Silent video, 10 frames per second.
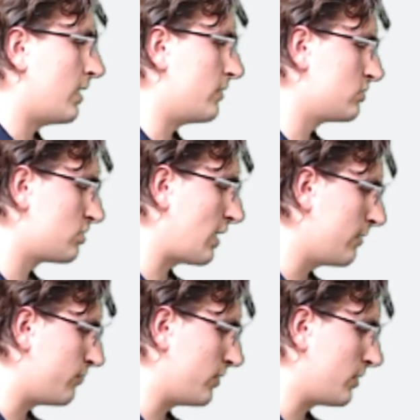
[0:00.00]
in this
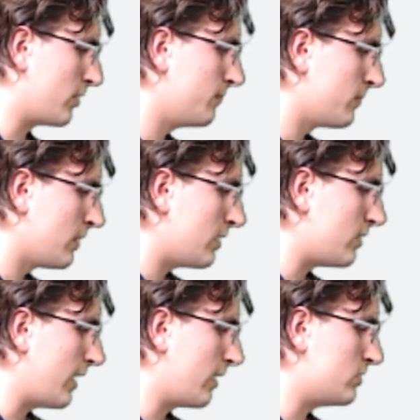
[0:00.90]
top figure,
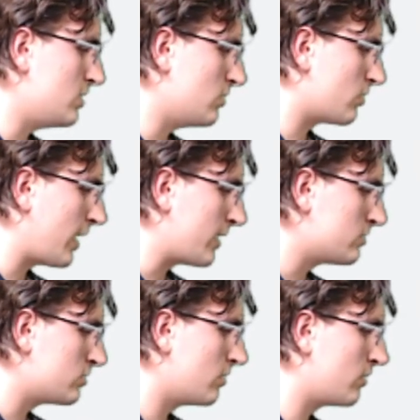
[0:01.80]
in the El Nino
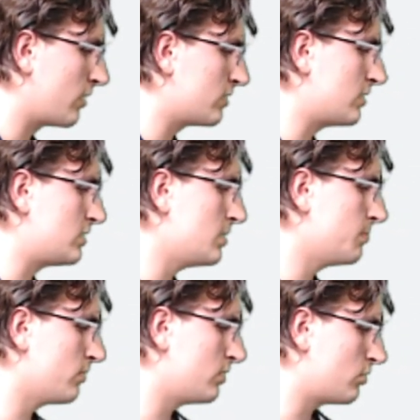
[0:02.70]
case, there is a
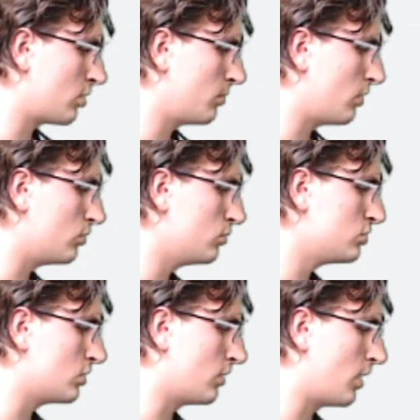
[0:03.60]
deeper than normal
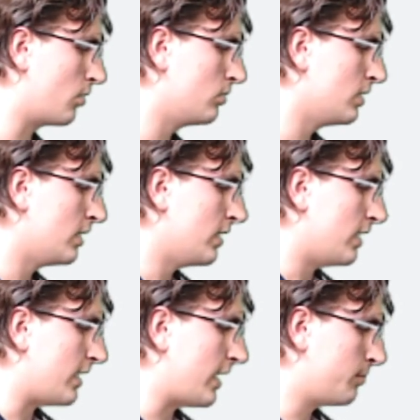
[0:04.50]
Aleutian low
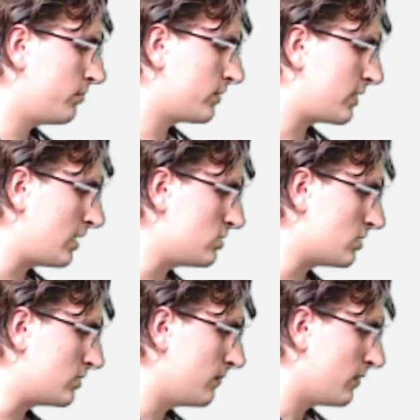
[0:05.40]
in
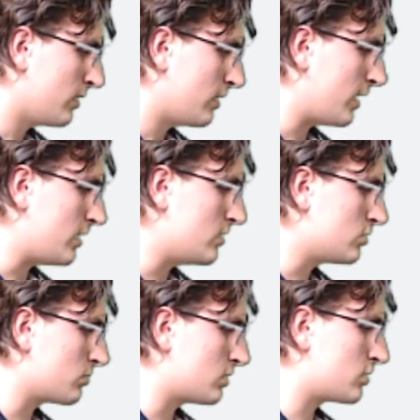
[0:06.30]
amplification and
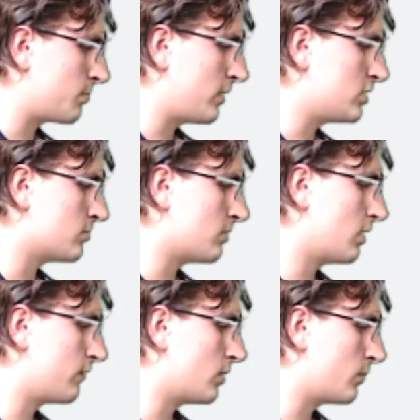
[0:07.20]
eastward displacement
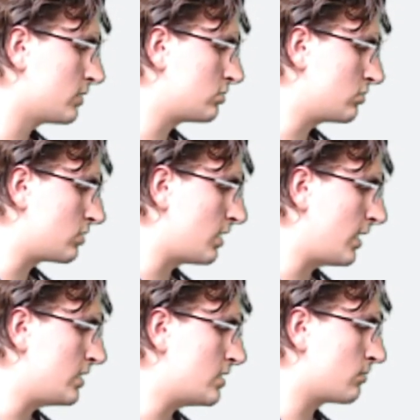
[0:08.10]
of the western
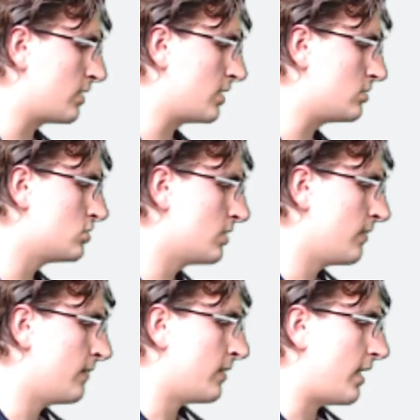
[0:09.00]
Canadian ridge
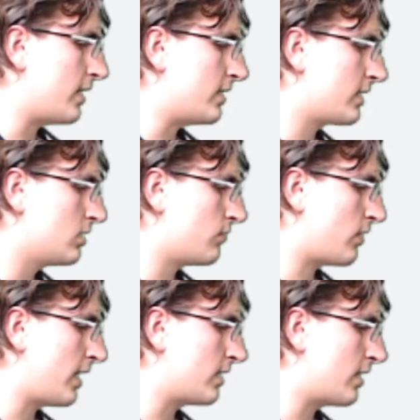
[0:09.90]
and negative
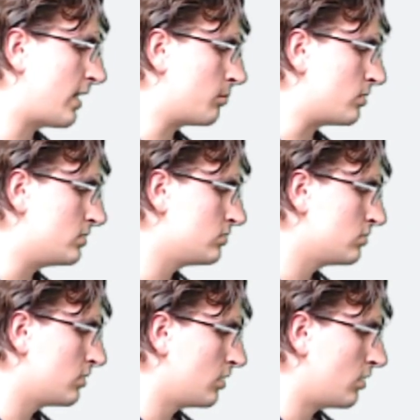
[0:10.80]
height anomalies
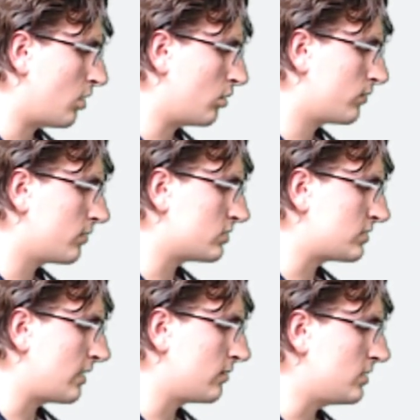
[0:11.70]
over the
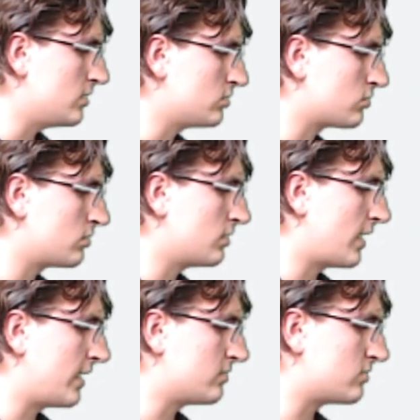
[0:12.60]
southeastern
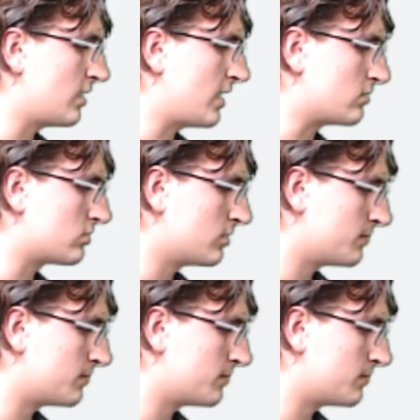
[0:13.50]
United States.